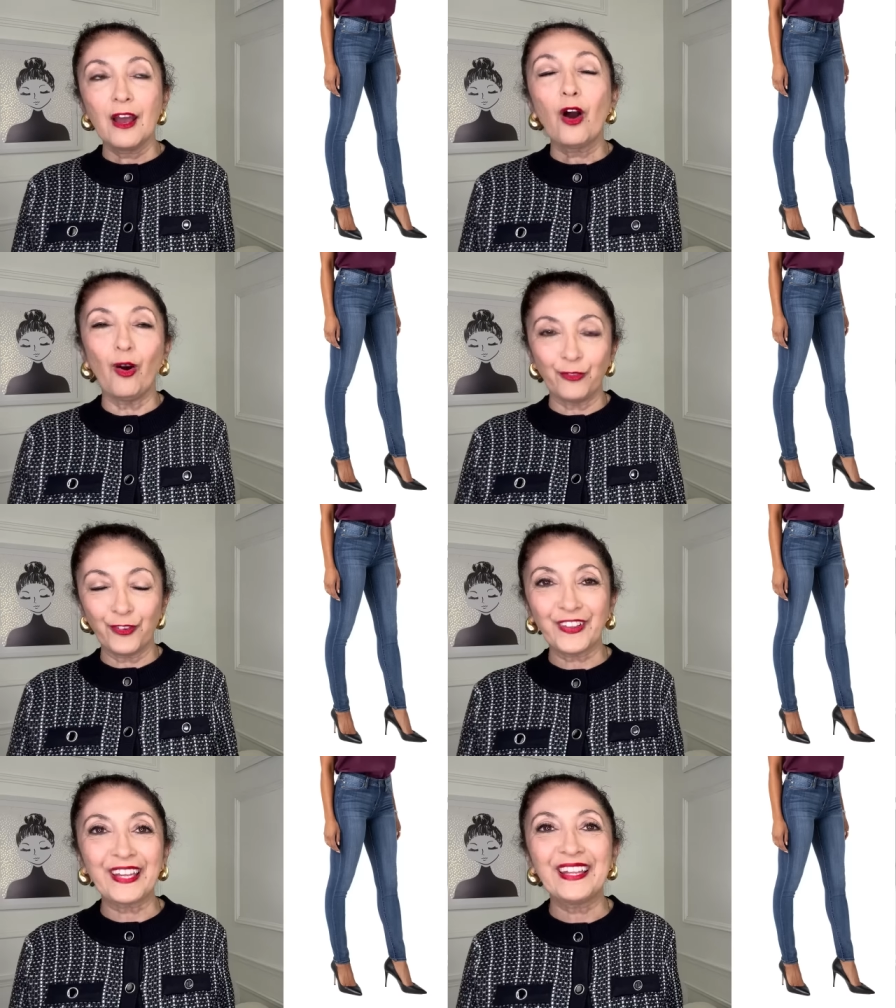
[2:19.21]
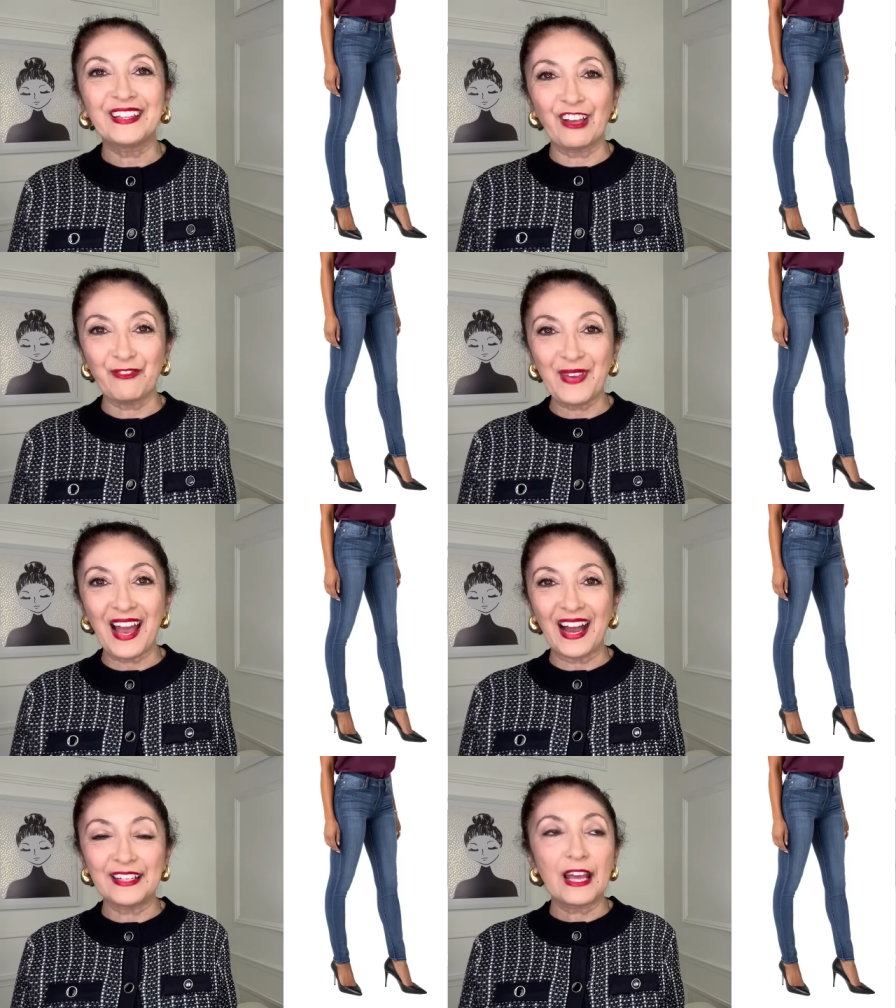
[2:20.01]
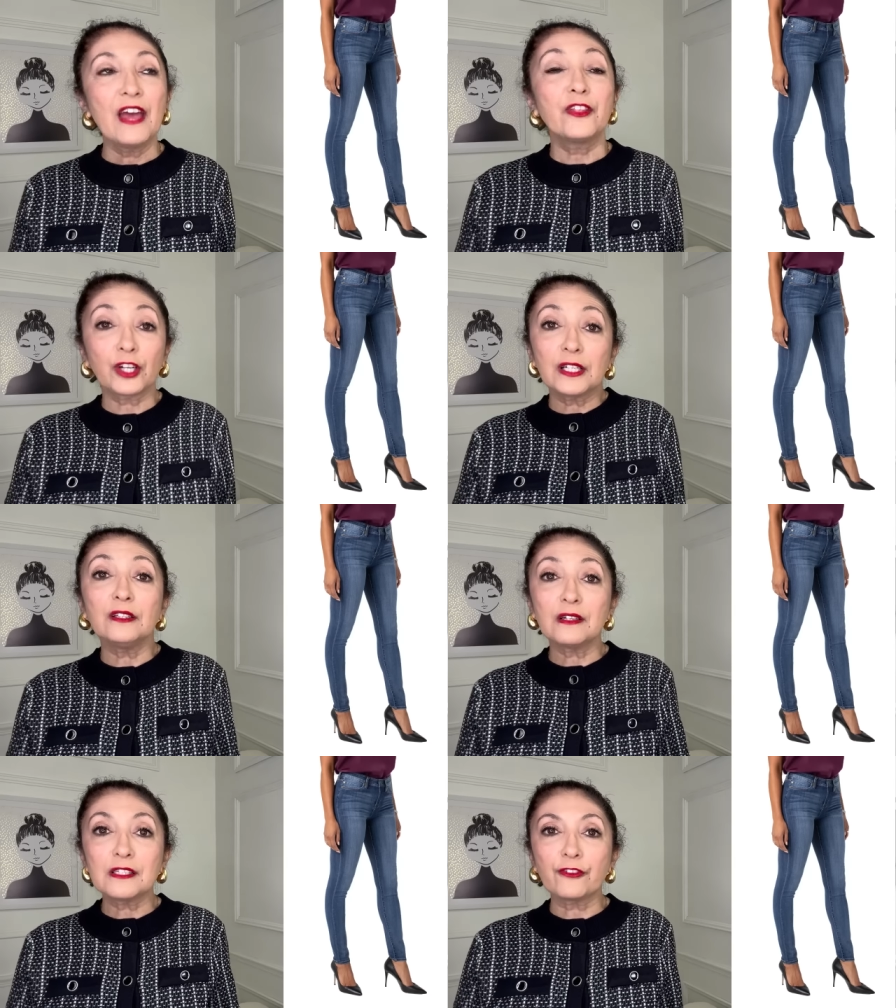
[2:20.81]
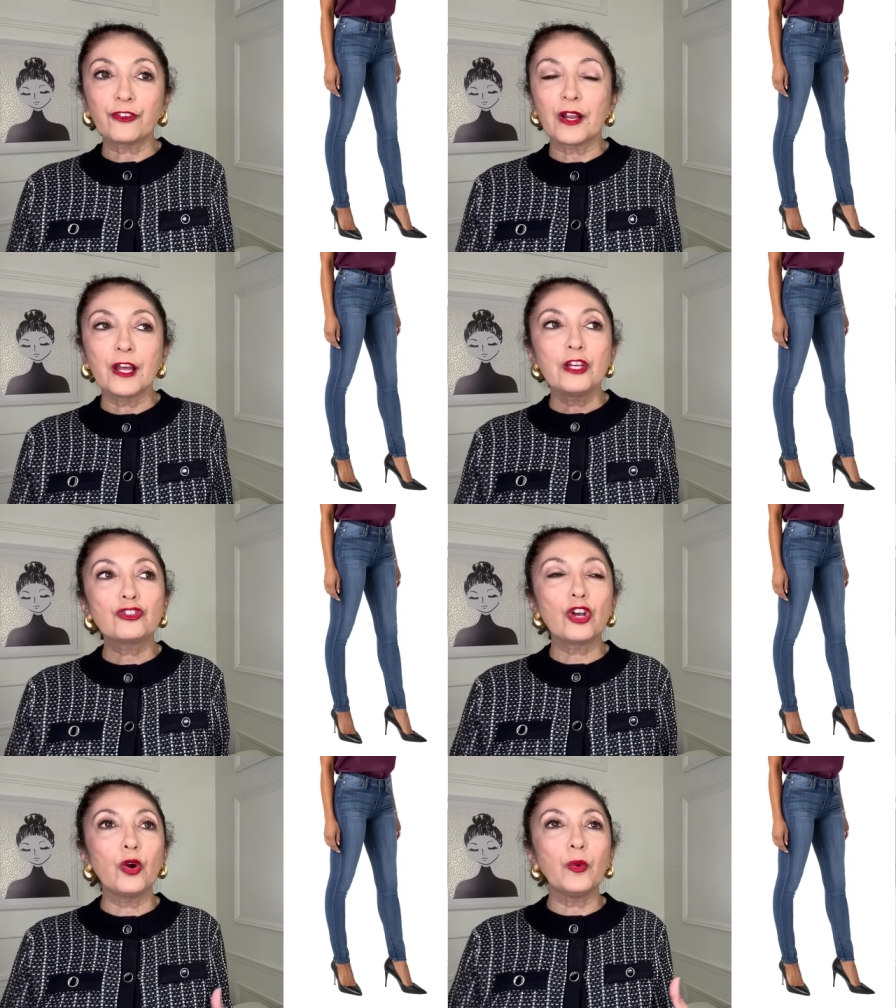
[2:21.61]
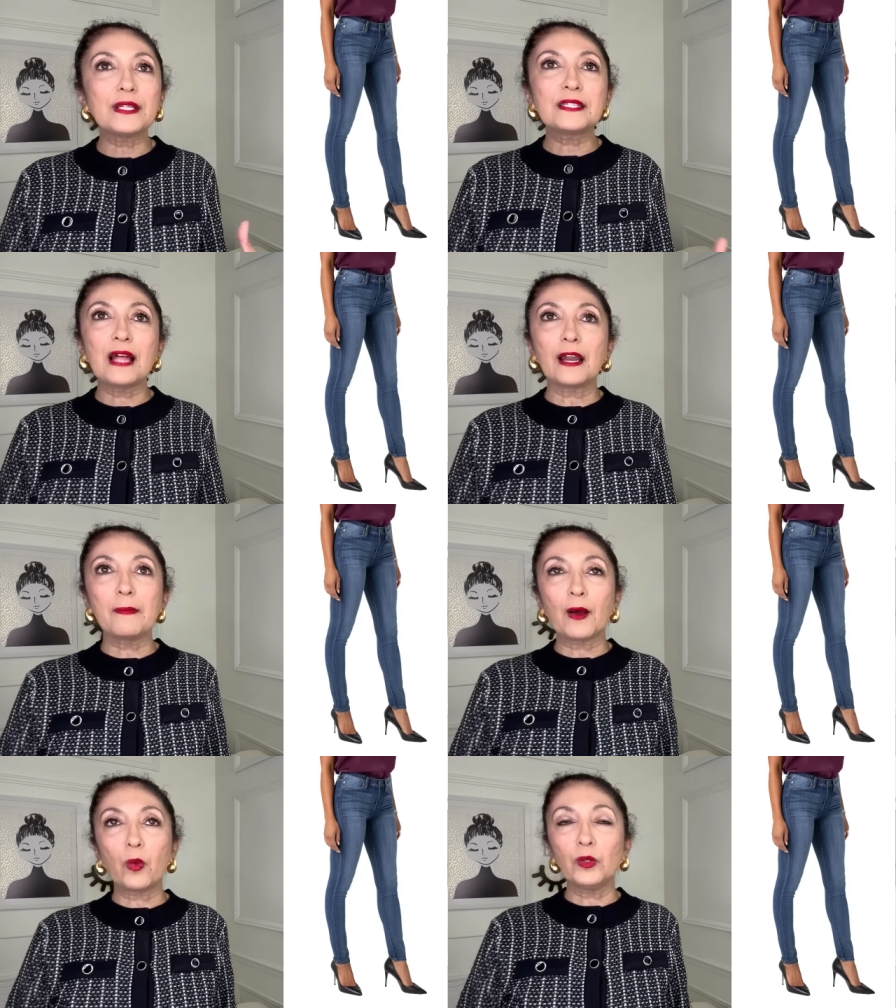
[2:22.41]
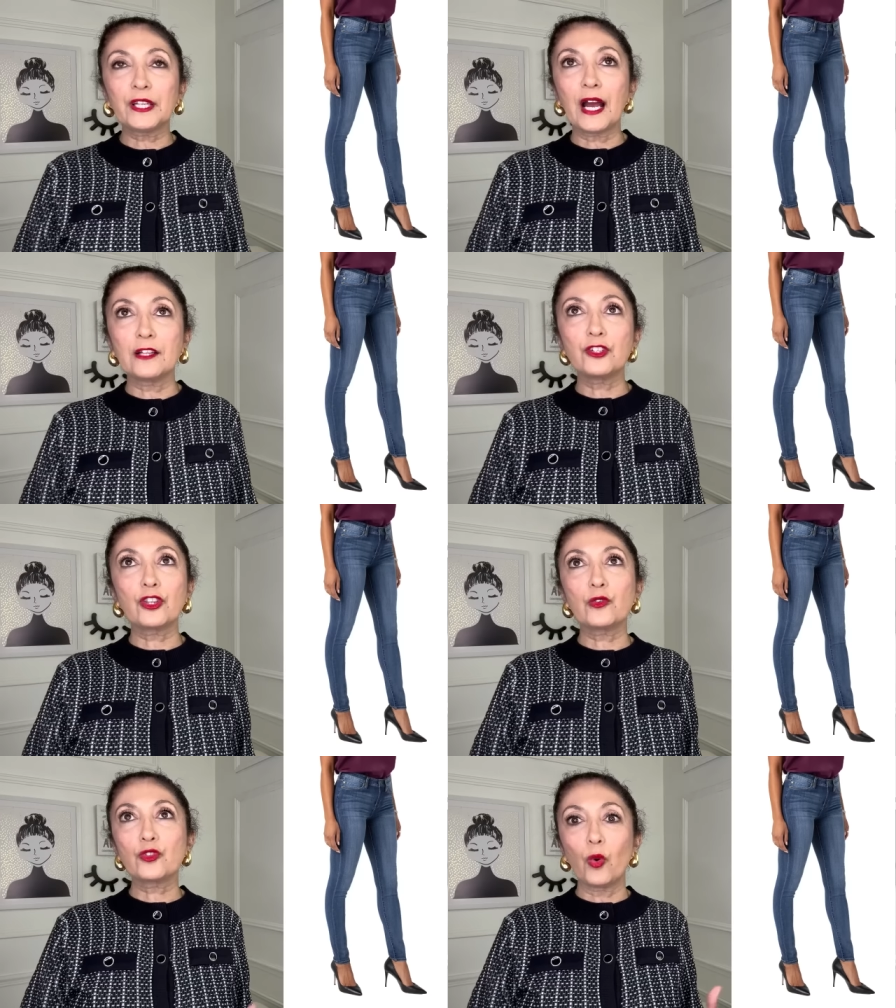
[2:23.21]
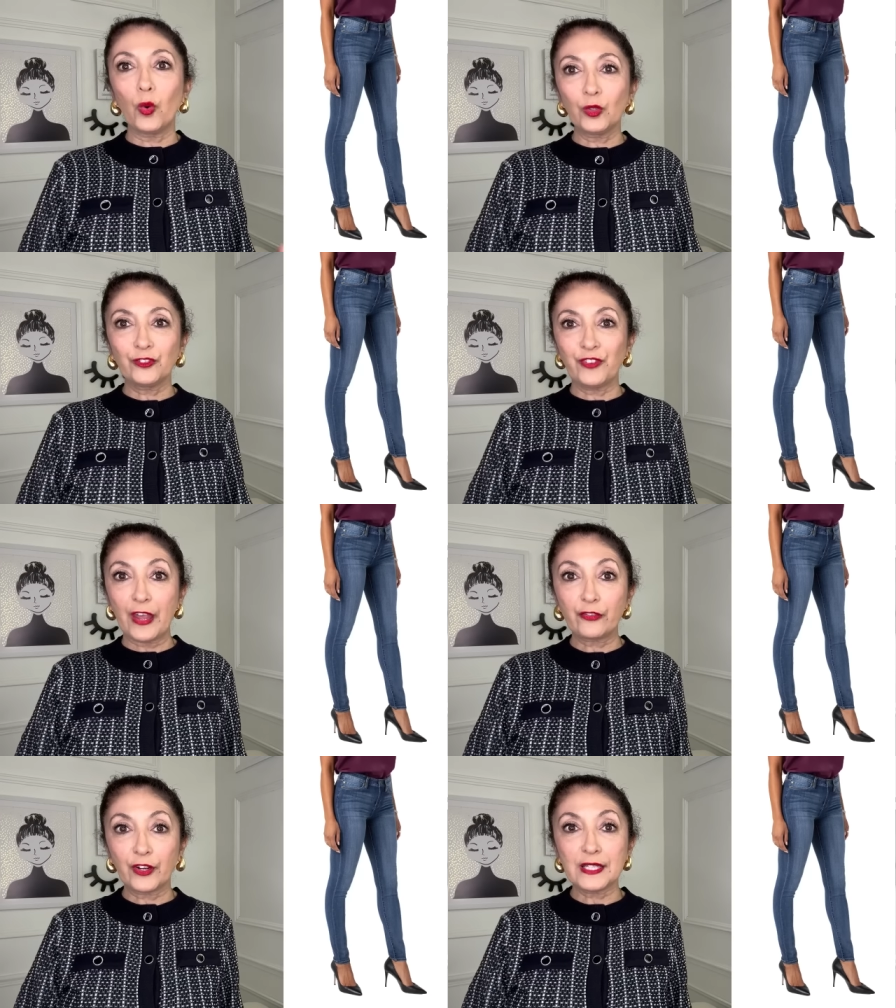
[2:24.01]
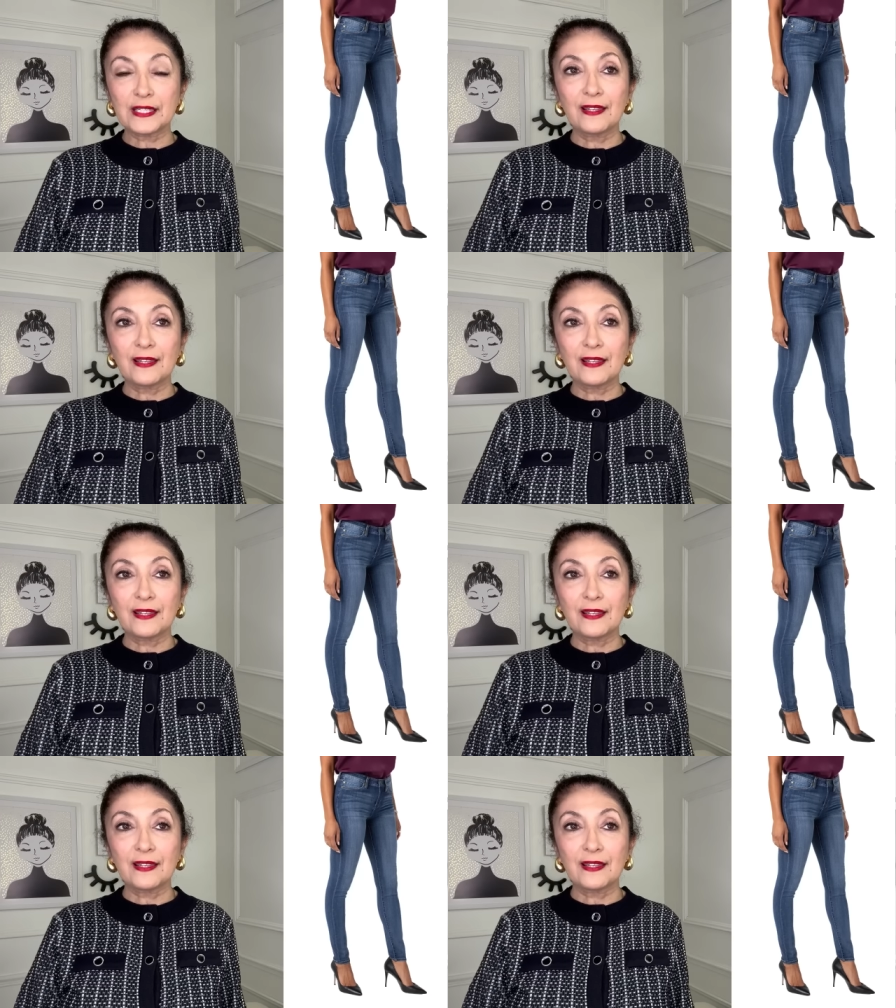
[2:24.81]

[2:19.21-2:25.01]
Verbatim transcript: Hopefully, left behind. They're going to look different. So it's not about holding on to those old favorites.